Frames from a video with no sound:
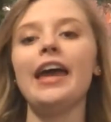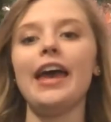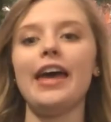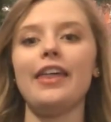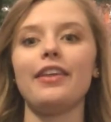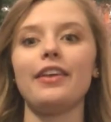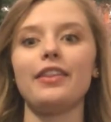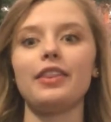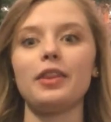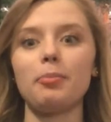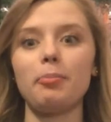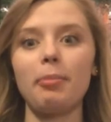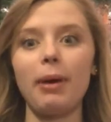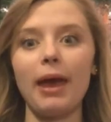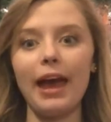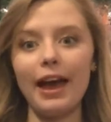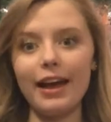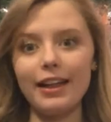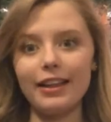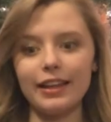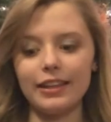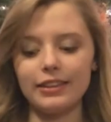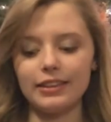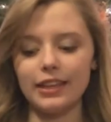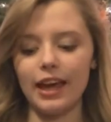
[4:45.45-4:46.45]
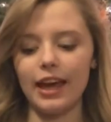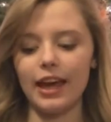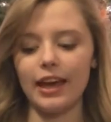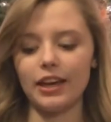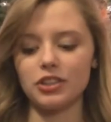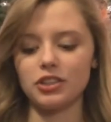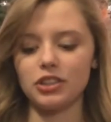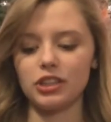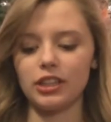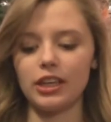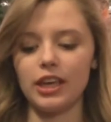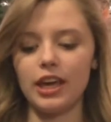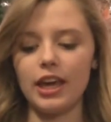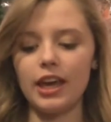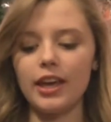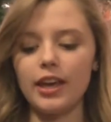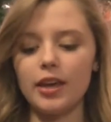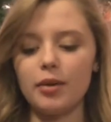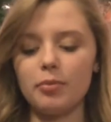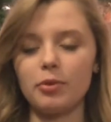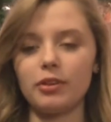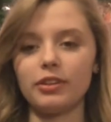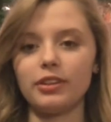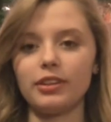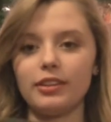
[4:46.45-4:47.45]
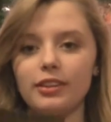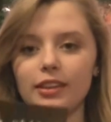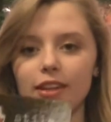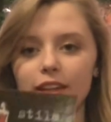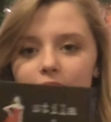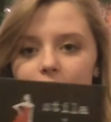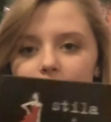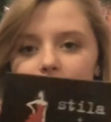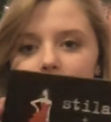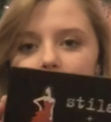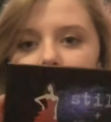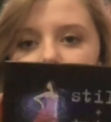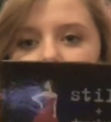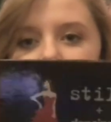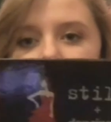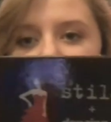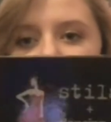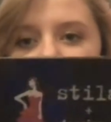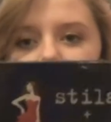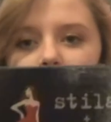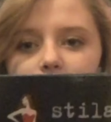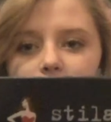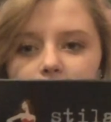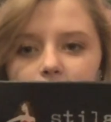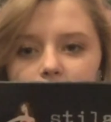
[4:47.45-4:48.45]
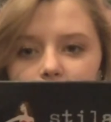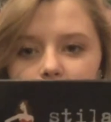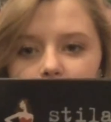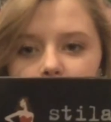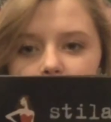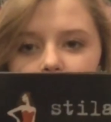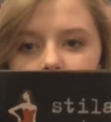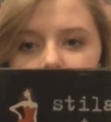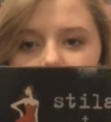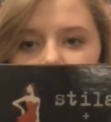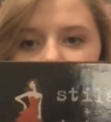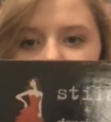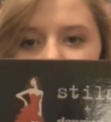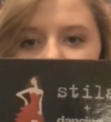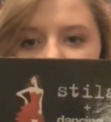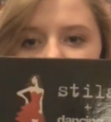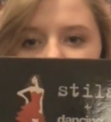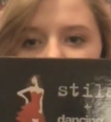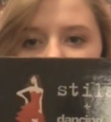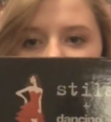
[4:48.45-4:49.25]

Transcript: And then the palette that actually came with the thing looks like this.